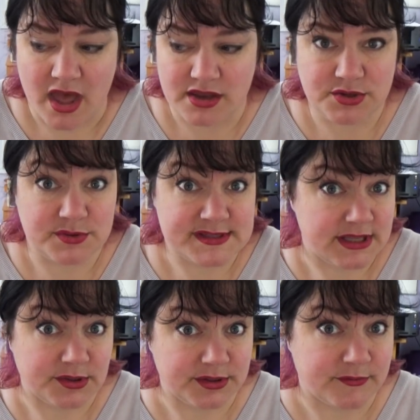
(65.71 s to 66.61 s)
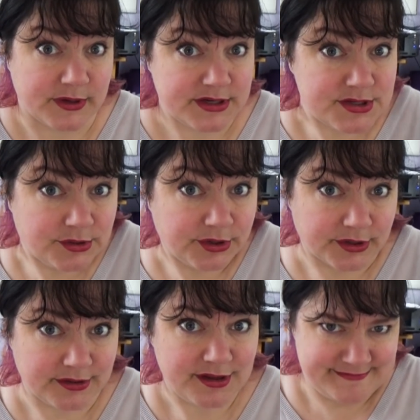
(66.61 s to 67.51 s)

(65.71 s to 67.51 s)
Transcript: a new skill you wanted to learn.